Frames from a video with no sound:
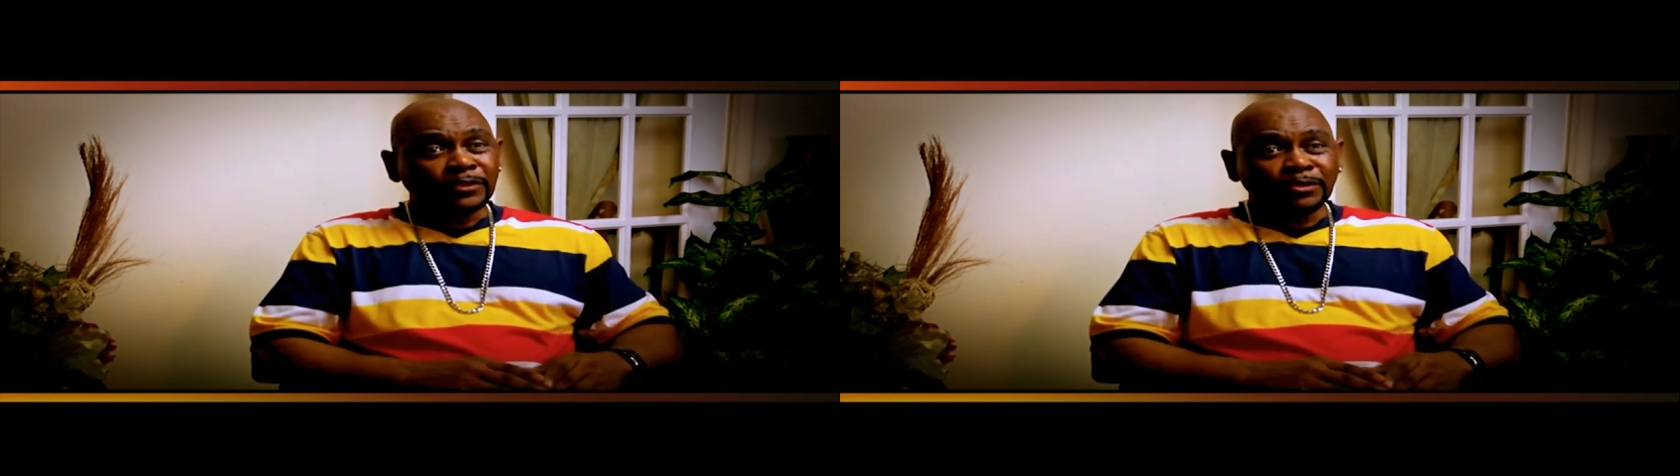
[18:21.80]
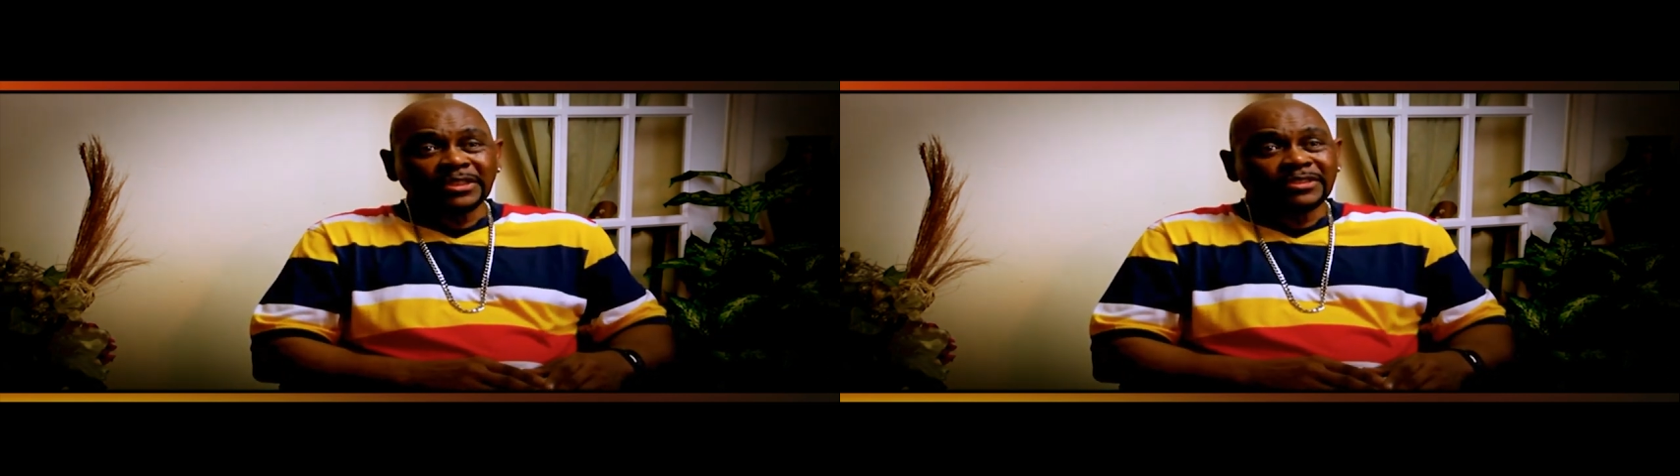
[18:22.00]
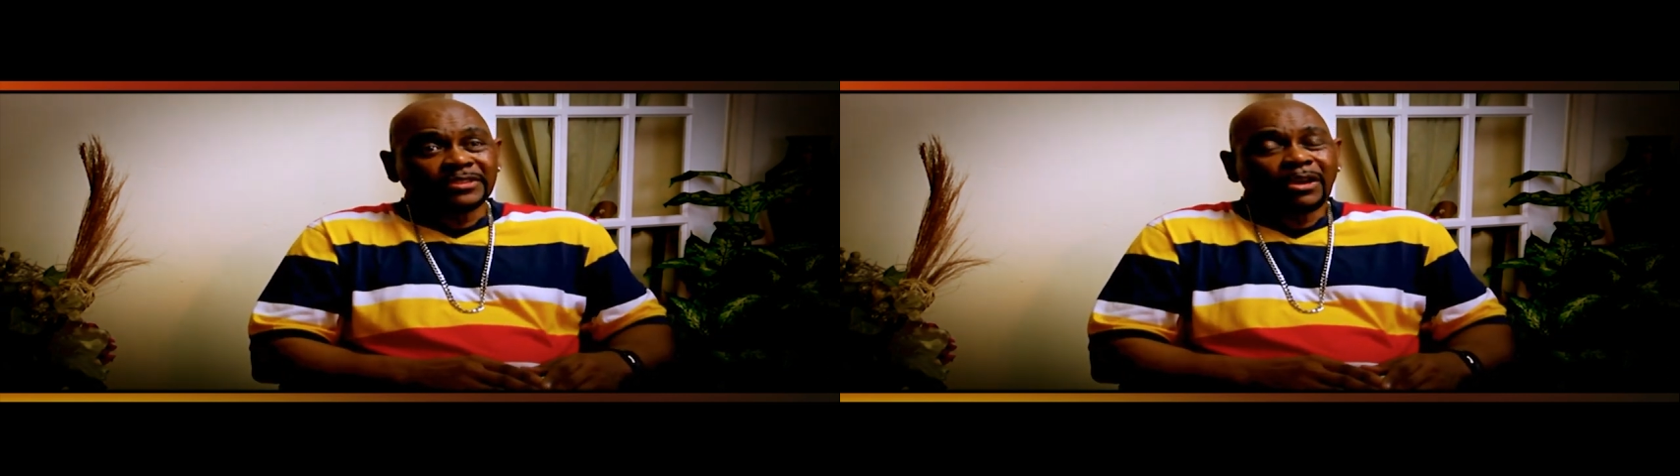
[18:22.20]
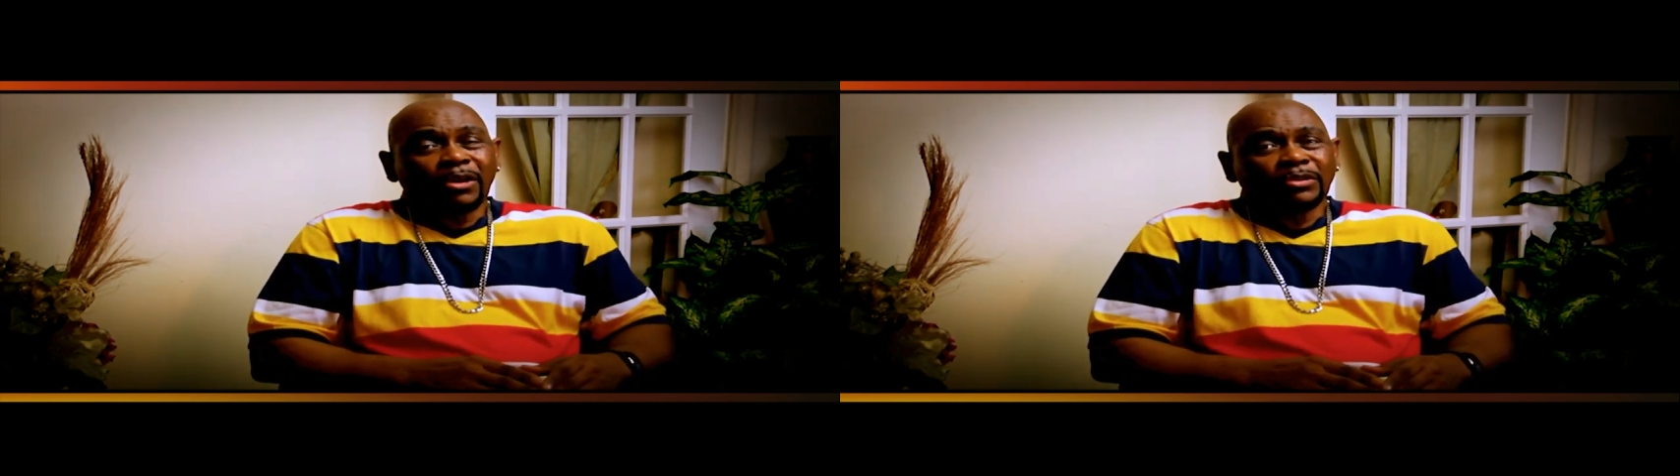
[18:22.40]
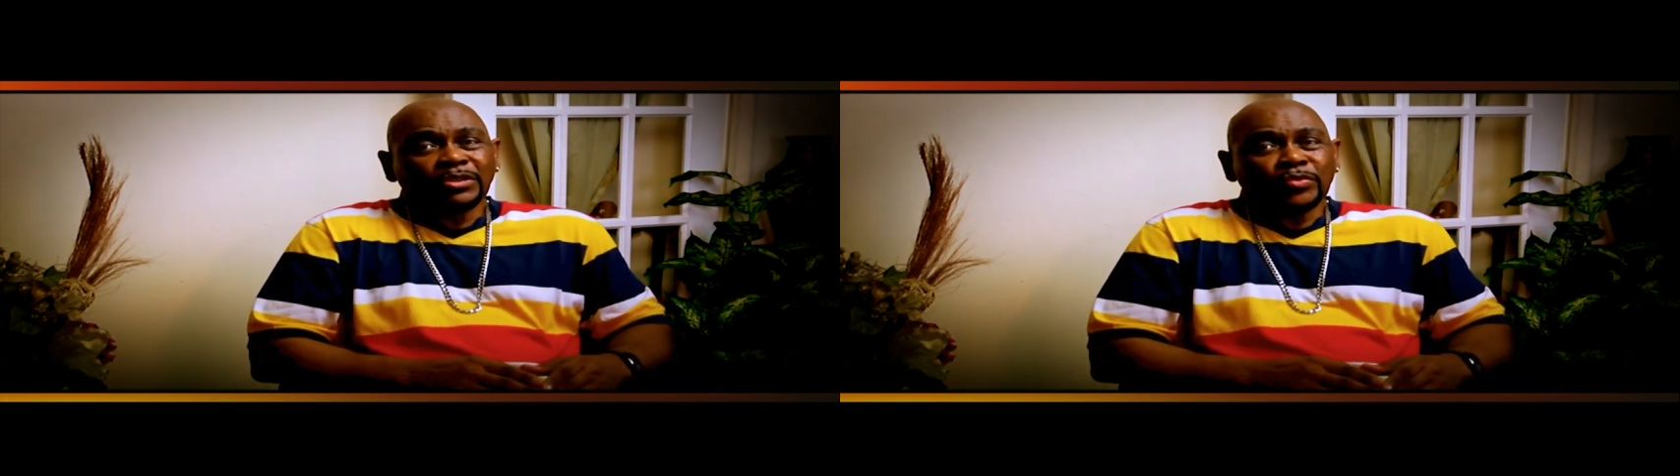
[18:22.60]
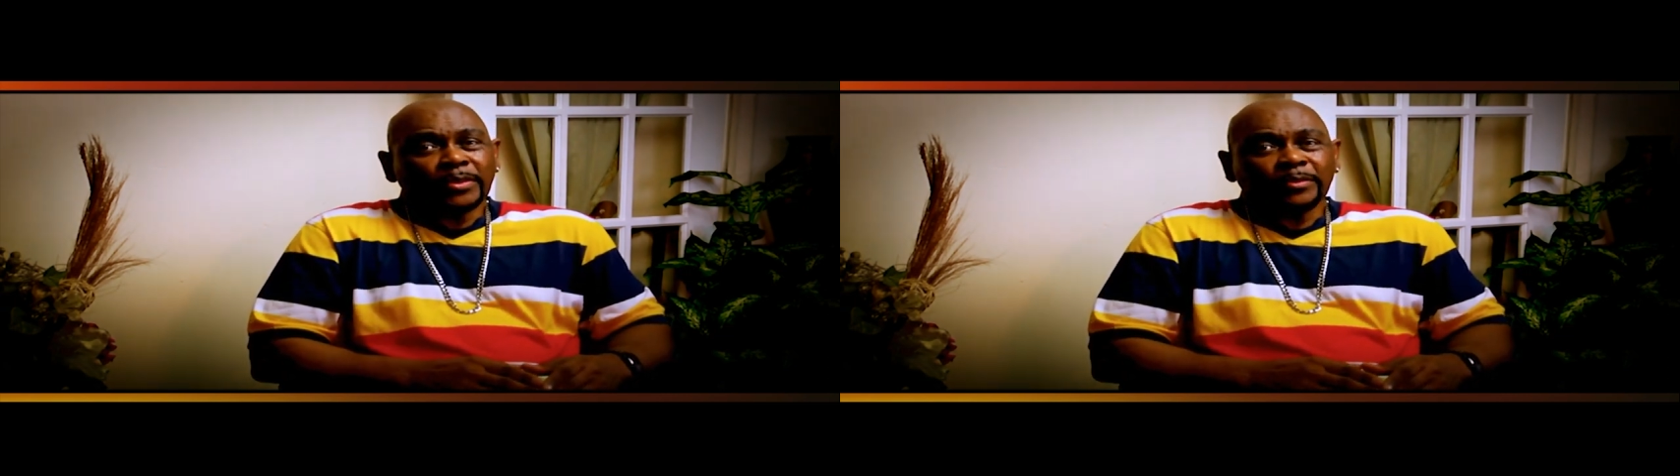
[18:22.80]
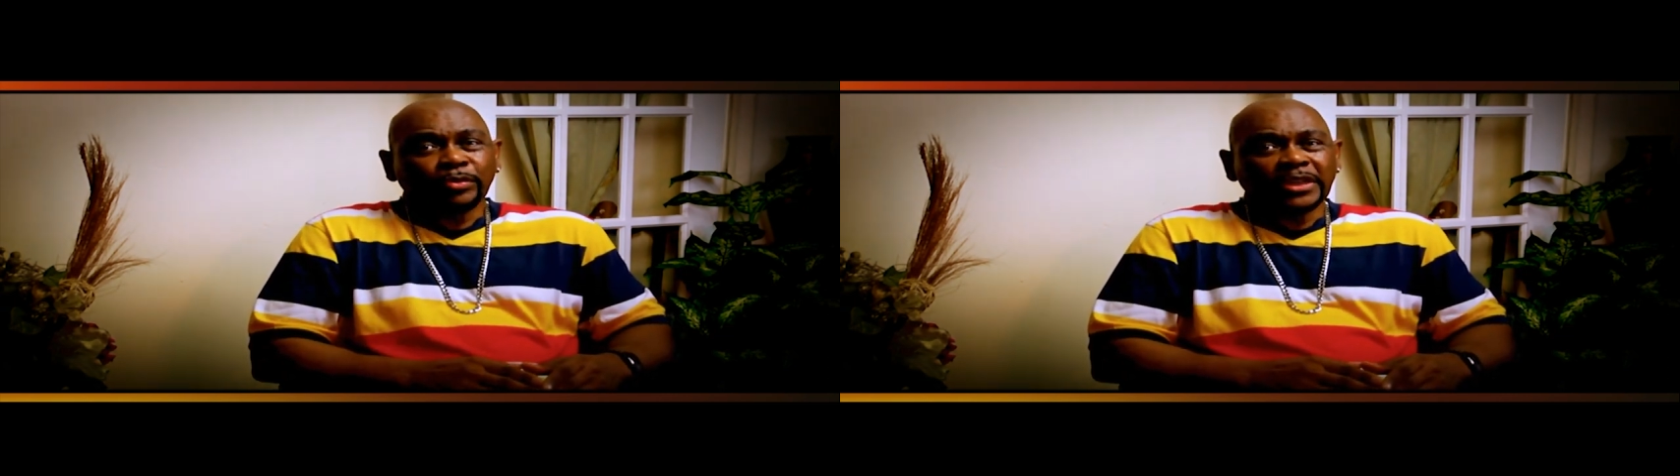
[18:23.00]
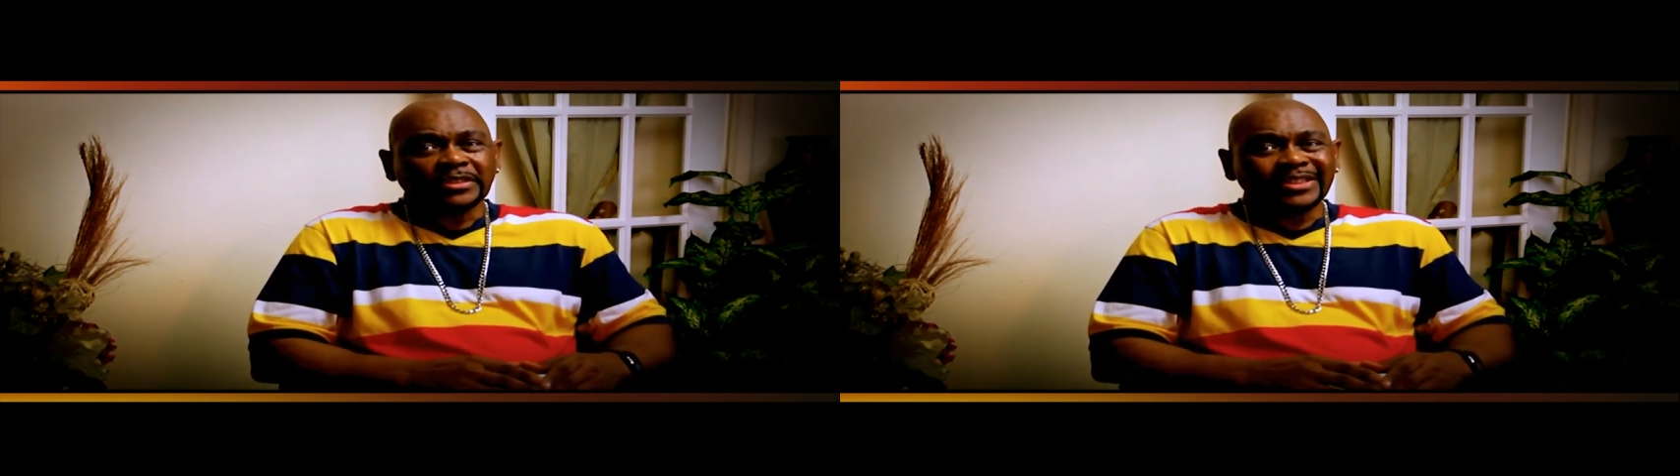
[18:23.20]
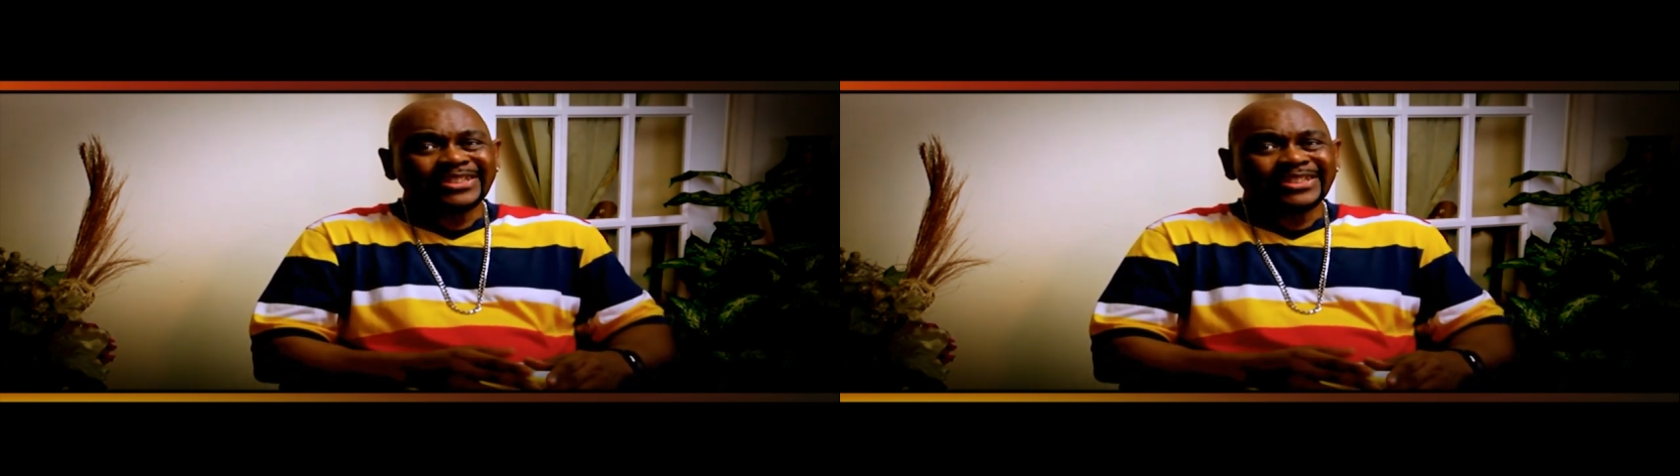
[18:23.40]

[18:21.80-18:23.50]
So this is all this woman preached.